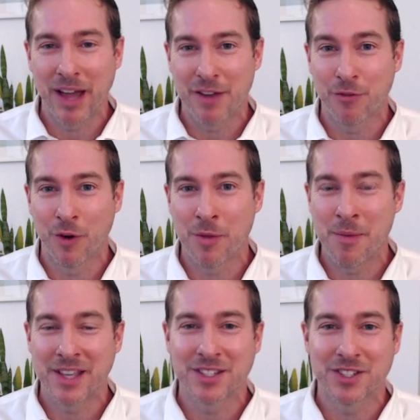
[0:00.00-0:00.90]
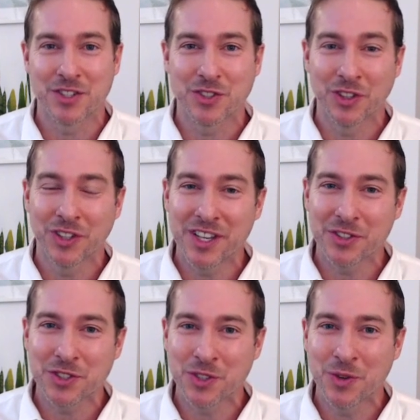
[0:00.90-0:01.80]
platform that makes it just a
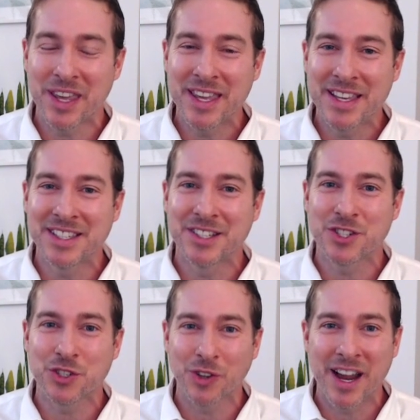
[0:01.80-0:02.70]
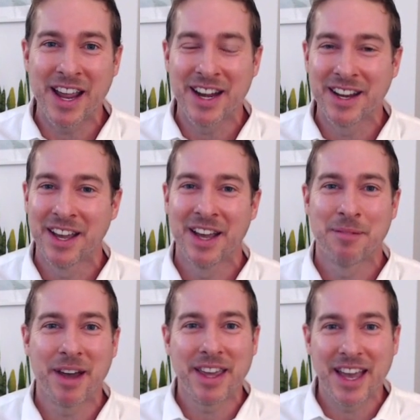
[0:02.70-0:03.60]
little too easy to trade,
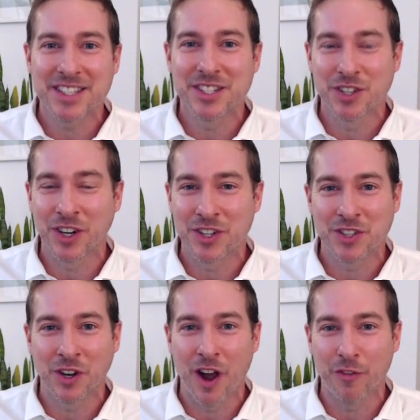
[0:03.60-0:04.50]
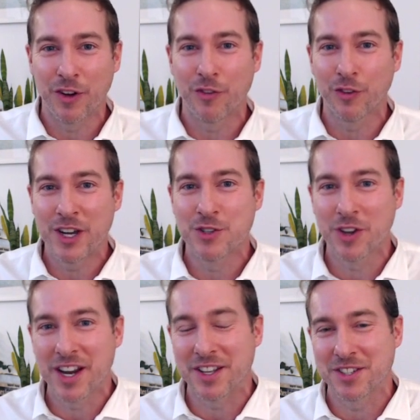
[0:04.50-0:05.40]
my guess is they're going to start offering free
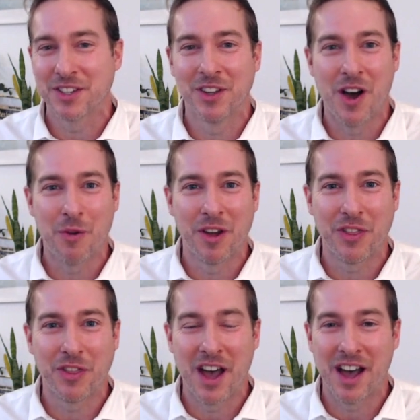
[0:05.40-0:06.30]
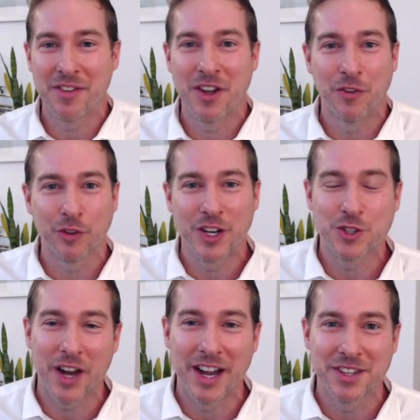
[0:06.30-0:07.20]
drinks along with, free
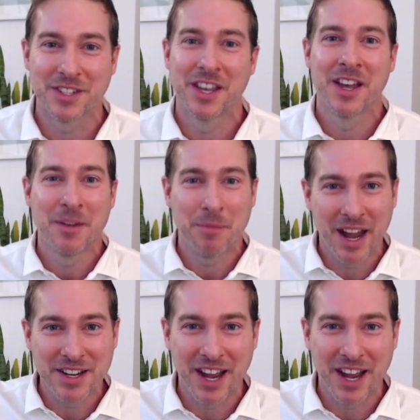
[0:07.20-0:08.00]
trades. But I